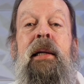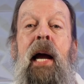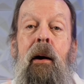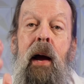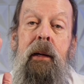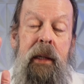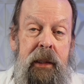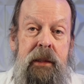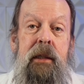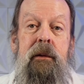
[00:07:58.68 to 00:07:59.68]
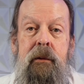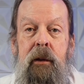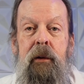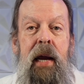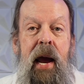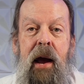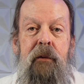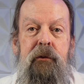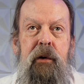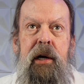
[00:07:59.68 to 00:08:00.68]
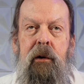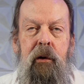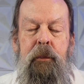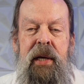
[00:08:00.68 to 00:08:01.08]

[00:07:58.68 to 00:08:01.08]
now it is a two and a half three year old